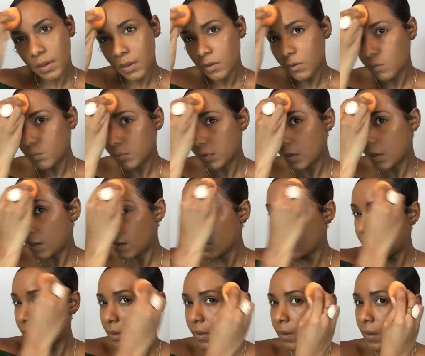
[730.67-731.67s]
And you
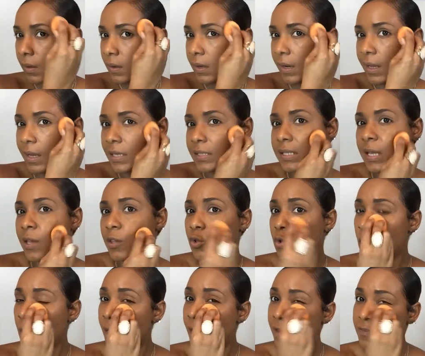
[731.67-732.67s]
blend. Like I said,
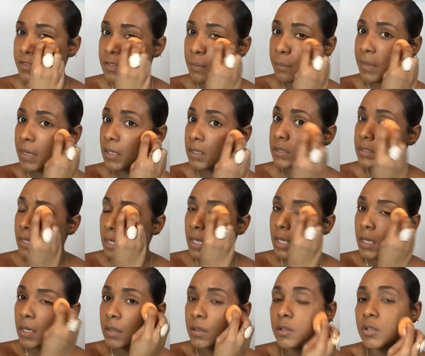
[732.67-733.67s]
you have to mix
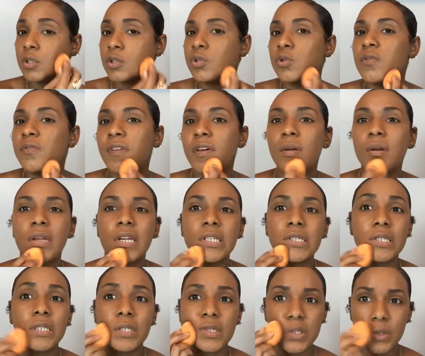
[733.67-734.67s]
the two
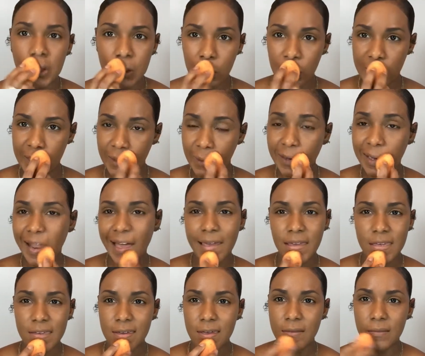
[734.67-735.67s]
foundations to your
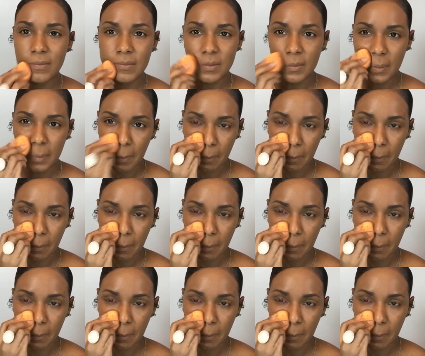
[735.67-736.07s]
liking